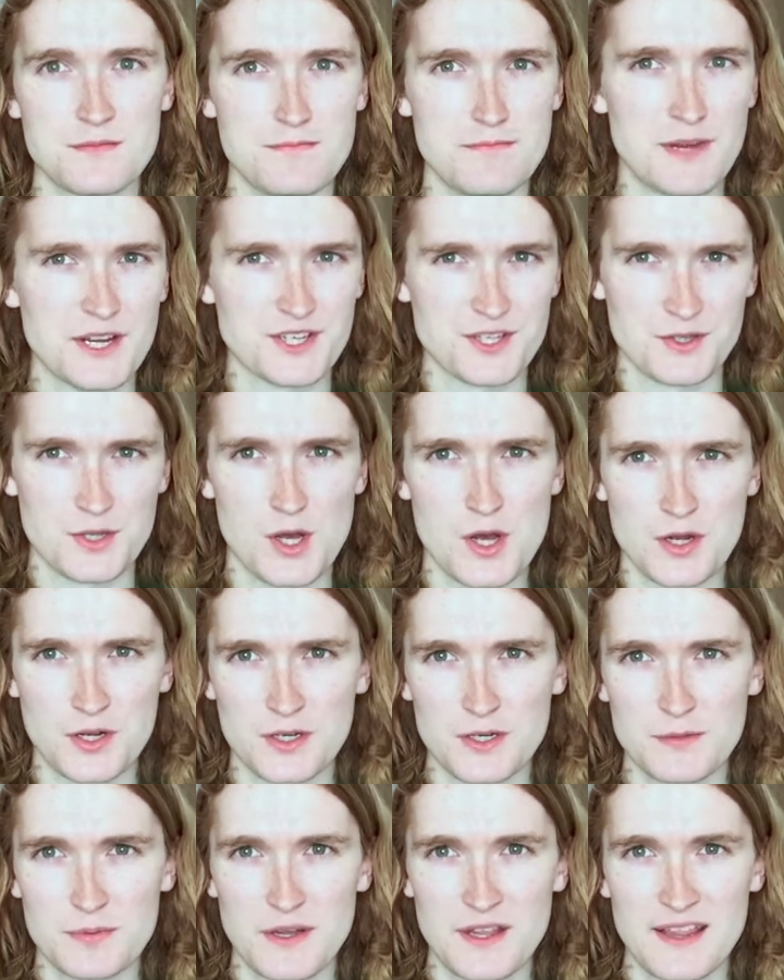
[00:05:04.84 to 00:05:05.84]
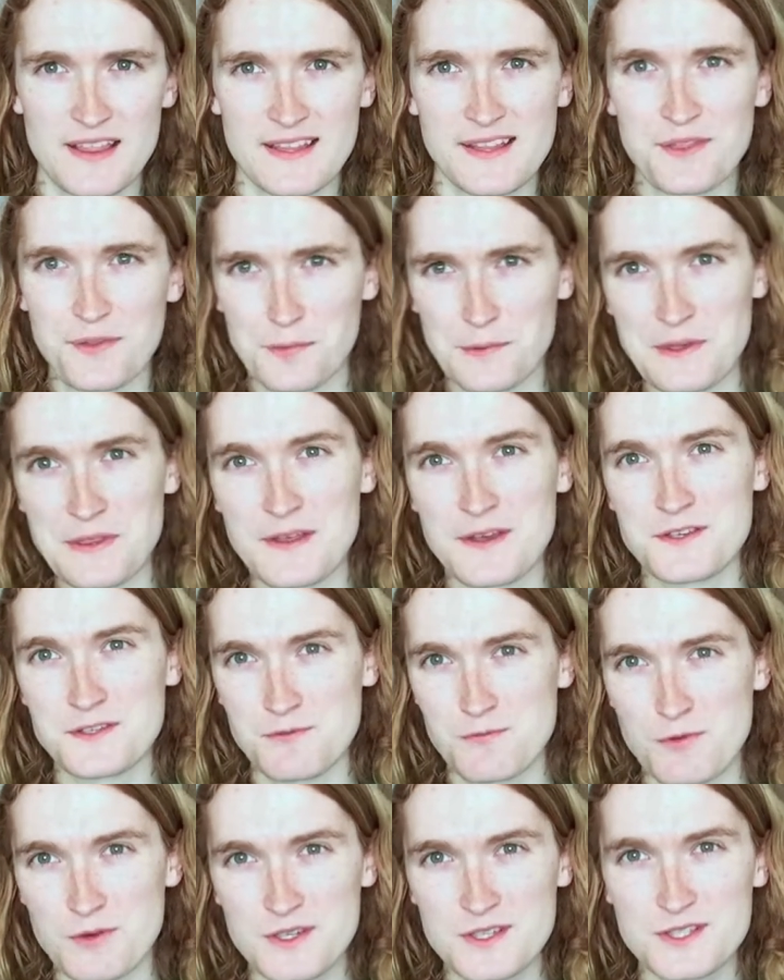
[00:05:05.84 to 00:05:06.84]
much longer, probably like
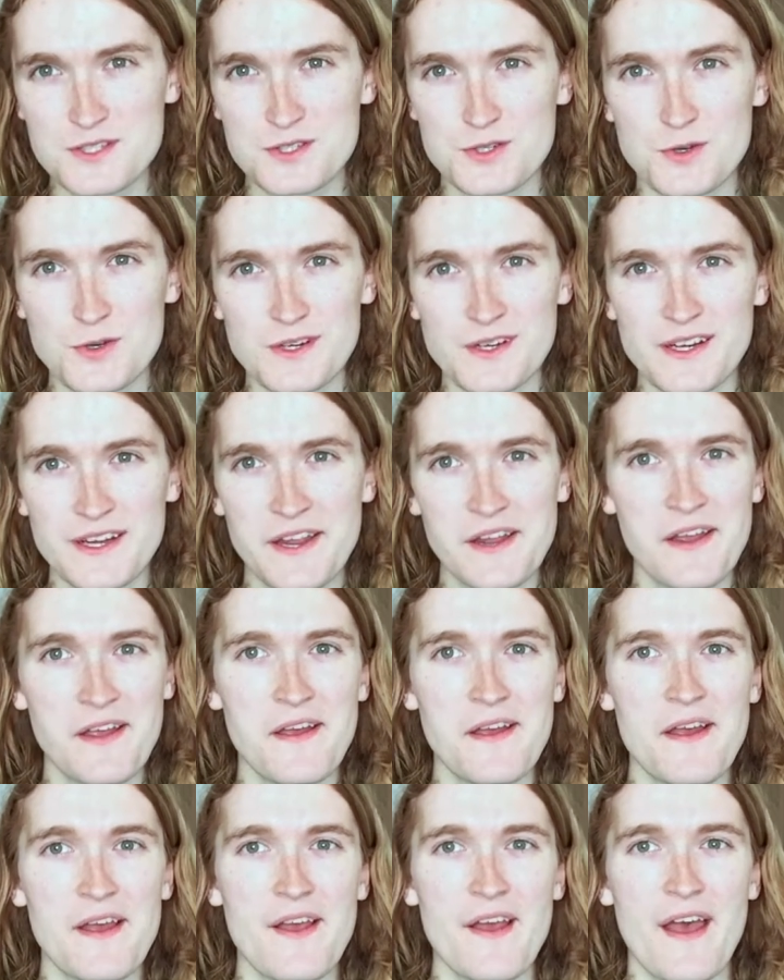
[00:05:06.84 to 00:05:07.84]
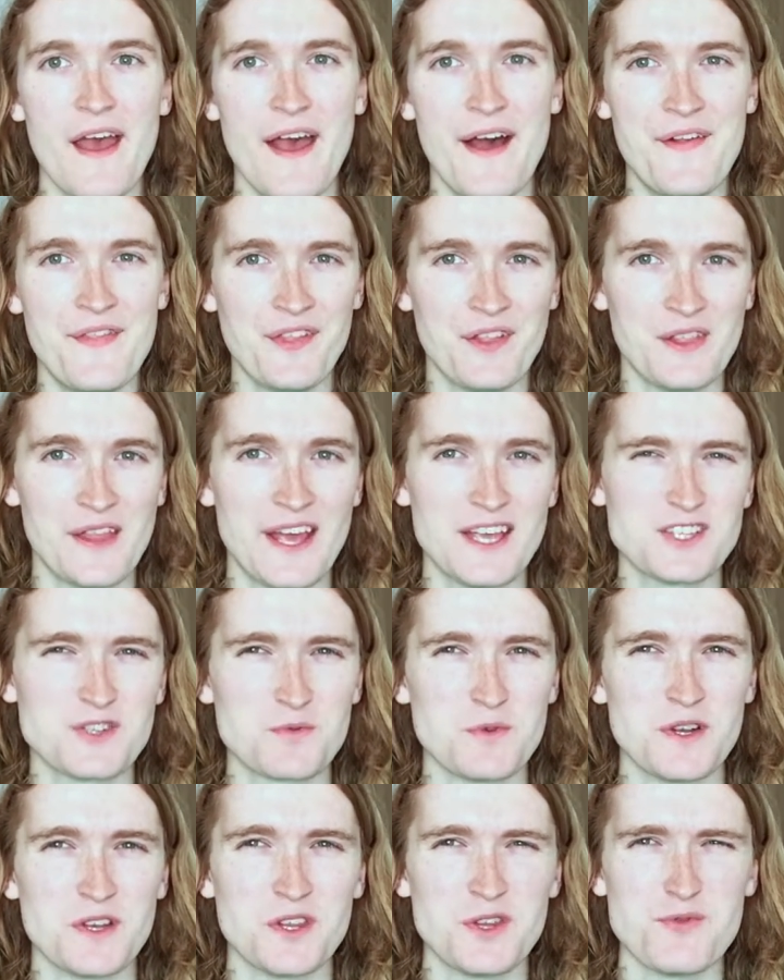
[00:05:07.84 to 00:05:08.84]
3,000 word story. And the
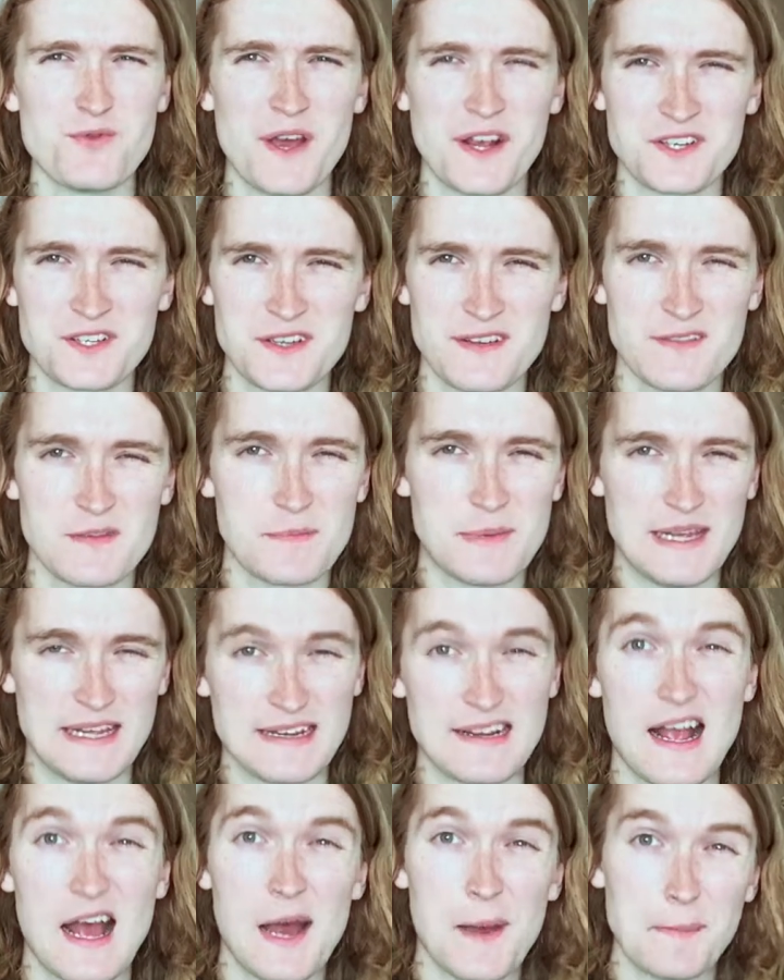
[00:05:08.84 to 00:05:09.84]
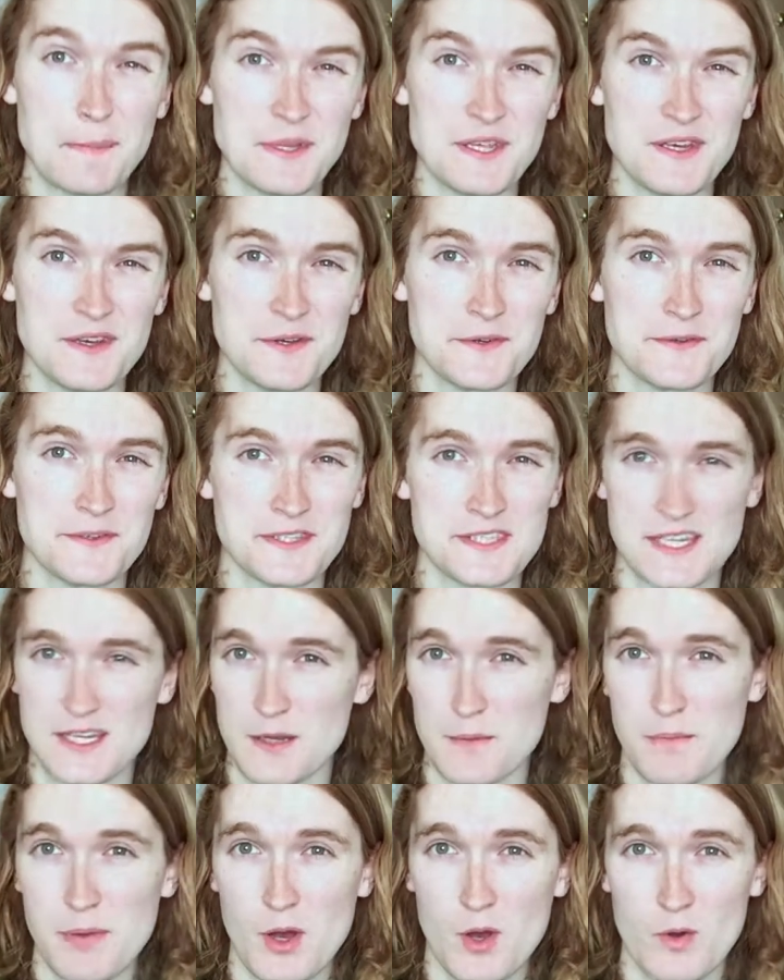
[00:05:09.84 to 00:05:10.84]
last one you actually have to buy a copy of. It's like
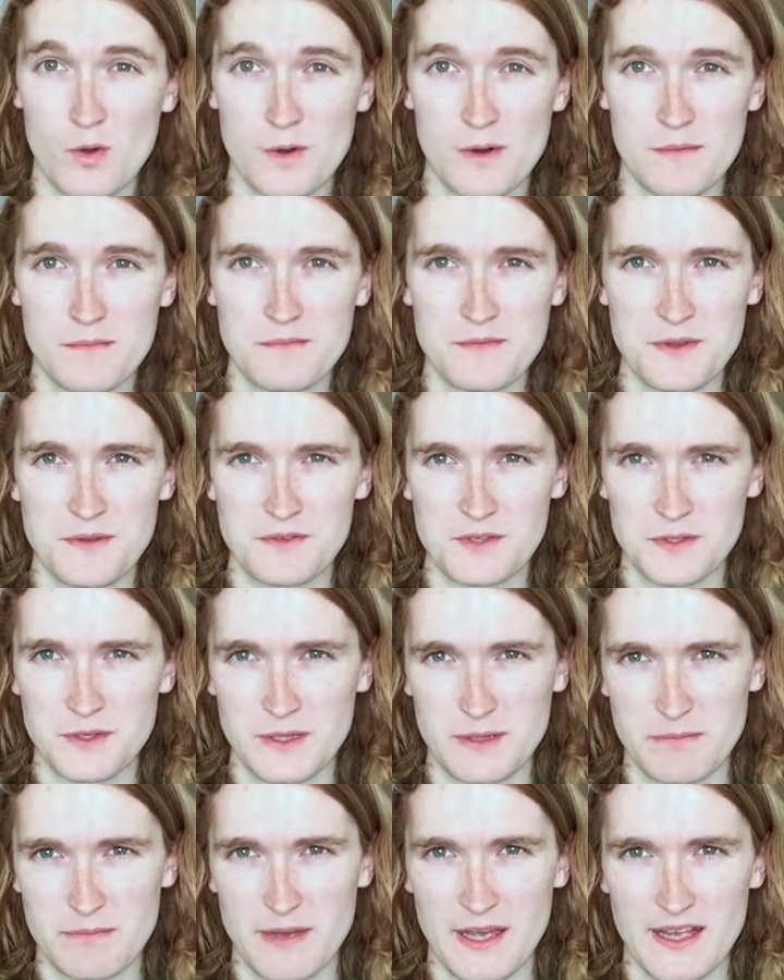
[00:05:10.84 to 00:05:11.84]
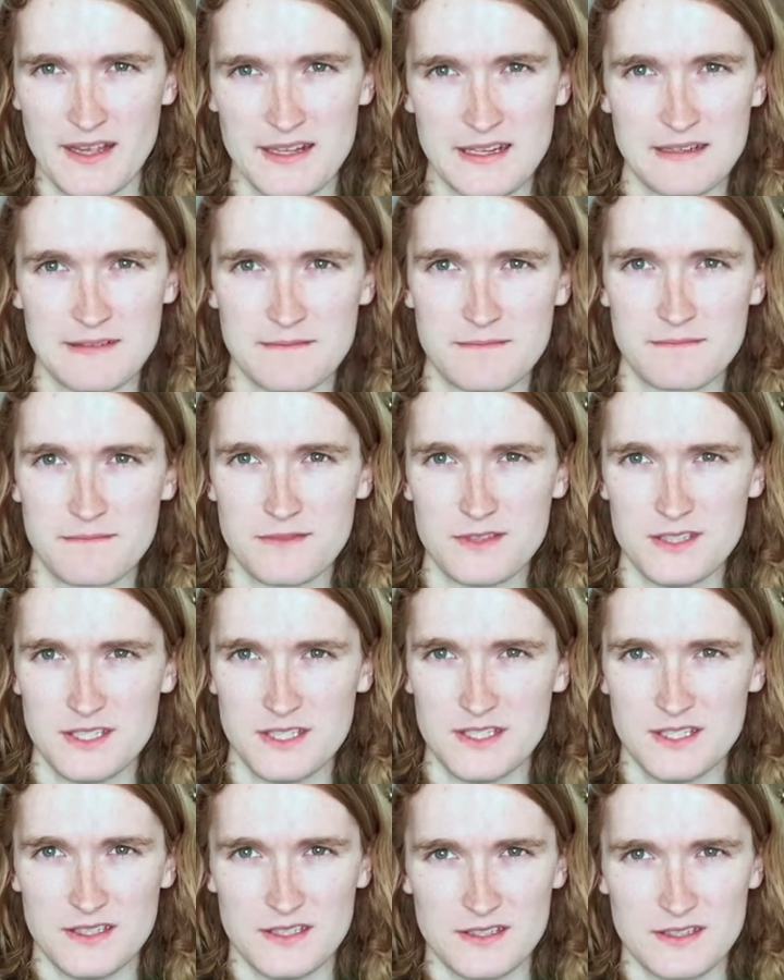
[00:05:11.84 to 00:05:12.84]
a poem. You have to like buy
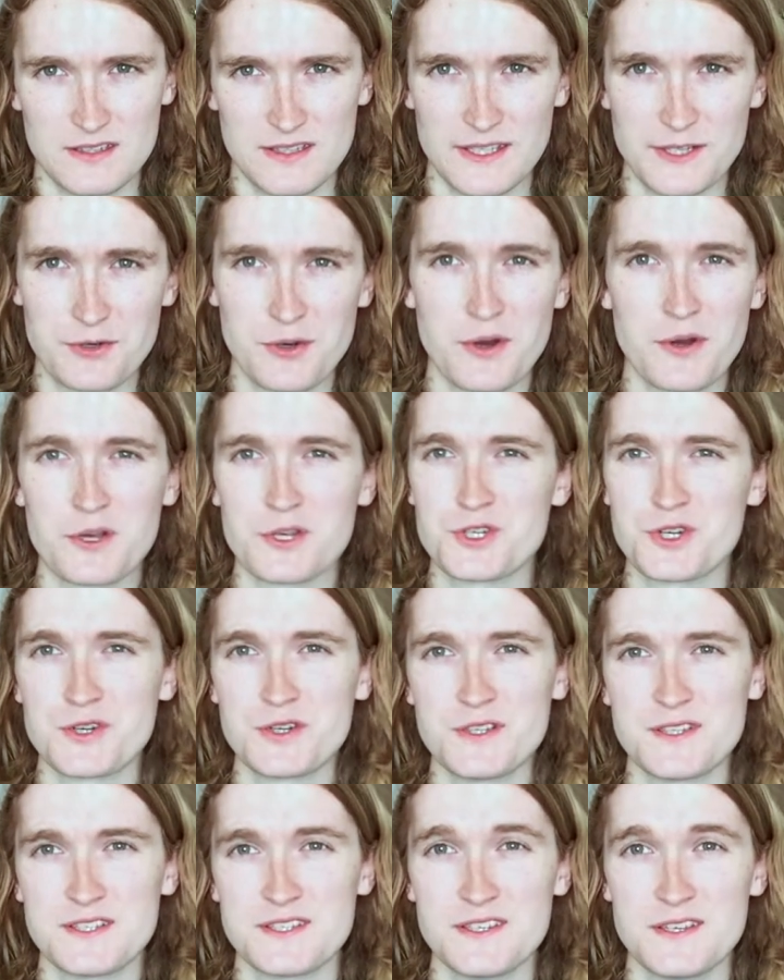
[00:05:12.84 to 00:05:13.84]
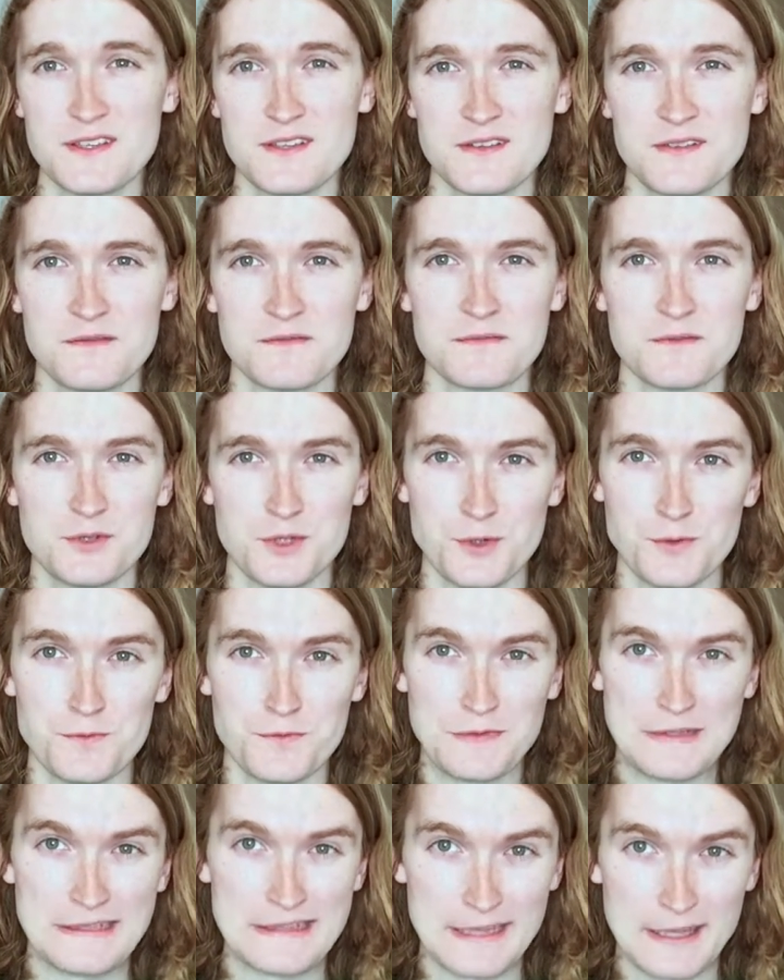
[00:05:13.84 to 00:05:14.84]
the literary journal it's in.
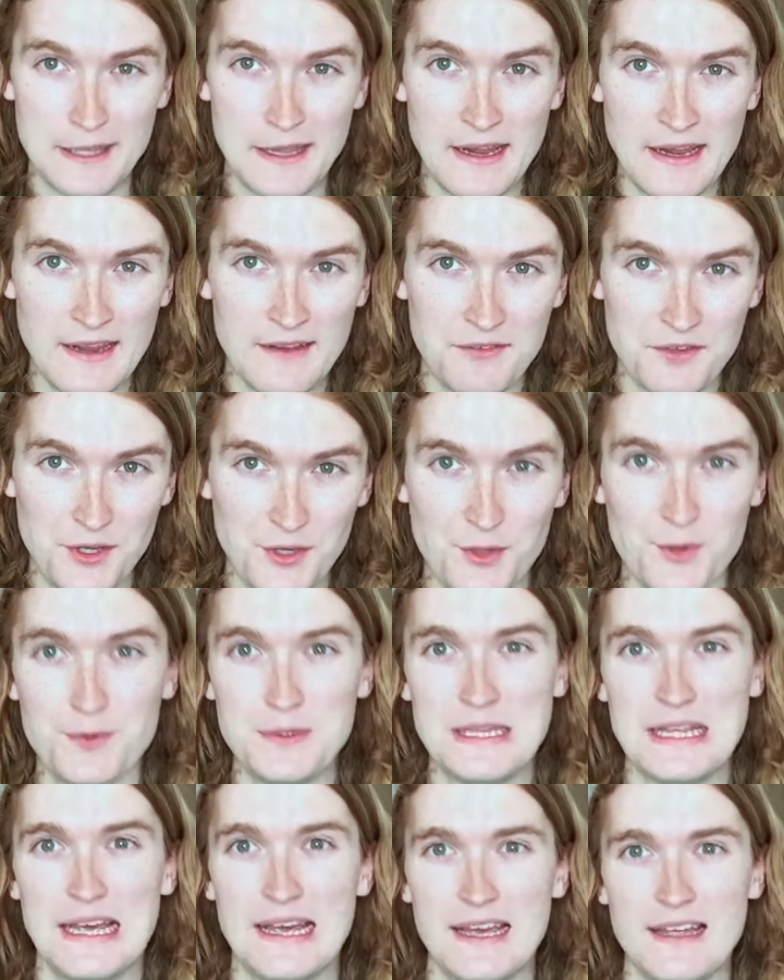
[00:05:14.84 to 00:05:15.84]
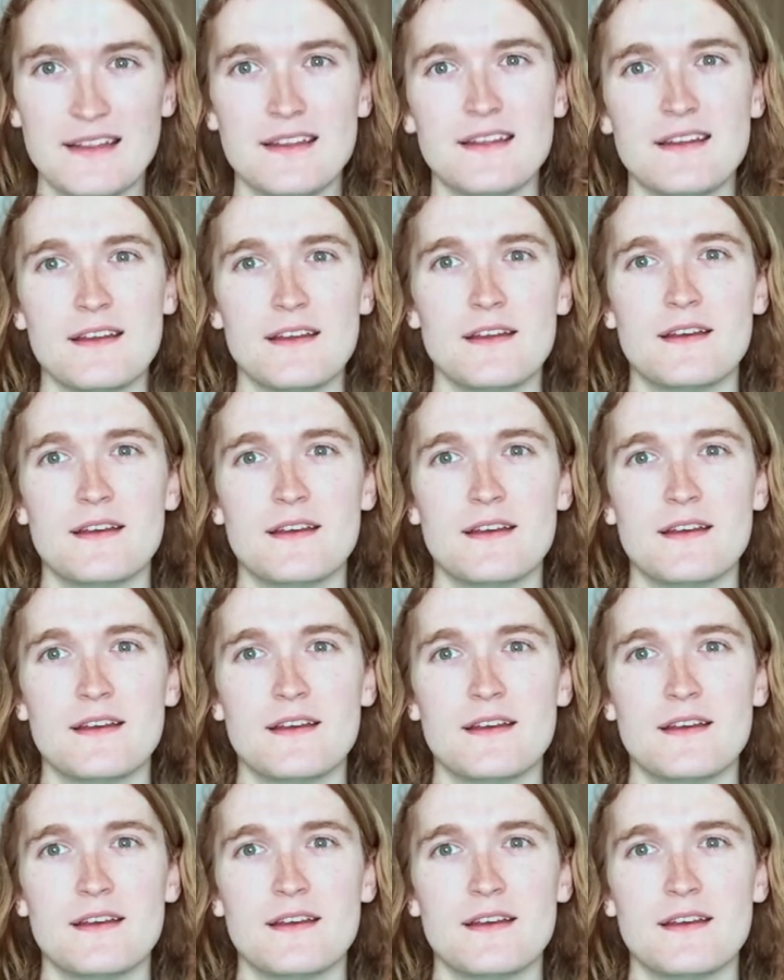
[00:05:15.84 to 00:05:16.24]
Don't feel like you have to do that.